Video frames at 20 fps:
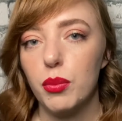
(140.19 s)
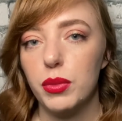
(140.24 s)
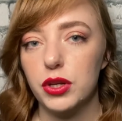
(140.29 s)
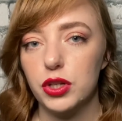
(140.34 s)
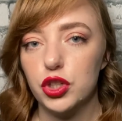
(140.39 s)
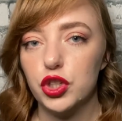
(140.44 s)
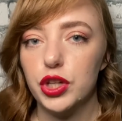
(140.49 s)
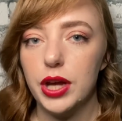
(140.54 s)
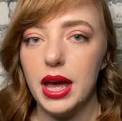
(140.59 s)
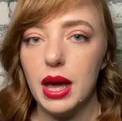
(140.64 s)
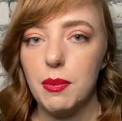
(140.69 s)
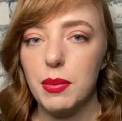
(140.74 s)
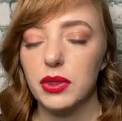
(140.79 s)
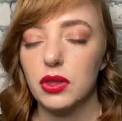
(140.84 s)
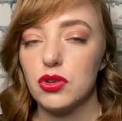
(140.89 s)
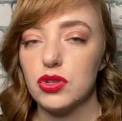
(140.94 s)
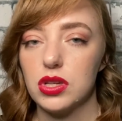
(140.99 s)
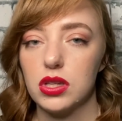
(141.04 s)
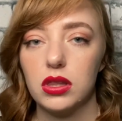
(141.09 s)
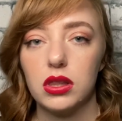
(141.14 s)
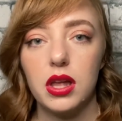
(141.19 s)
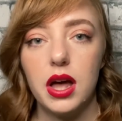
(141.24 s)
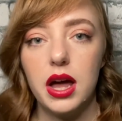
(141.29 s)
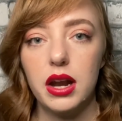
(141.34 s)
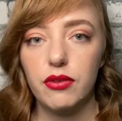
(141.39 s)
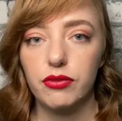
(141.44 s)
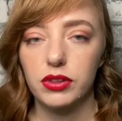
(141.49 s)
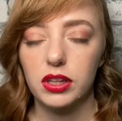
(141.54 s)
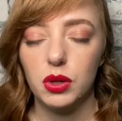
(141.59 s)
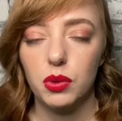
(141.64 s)
in shape and there's a lot
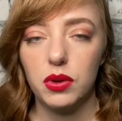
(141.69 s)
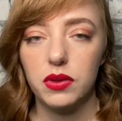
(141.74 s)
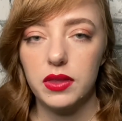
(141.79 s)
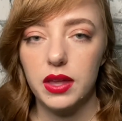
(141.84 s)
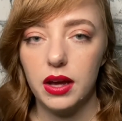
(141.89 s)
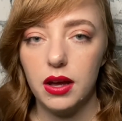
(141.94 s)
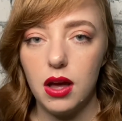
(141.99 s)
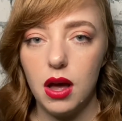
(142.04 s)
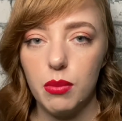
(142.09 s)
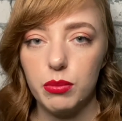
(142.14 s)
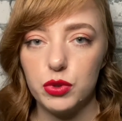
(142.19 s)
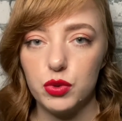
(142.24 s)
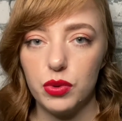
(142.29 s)
of liquid that comes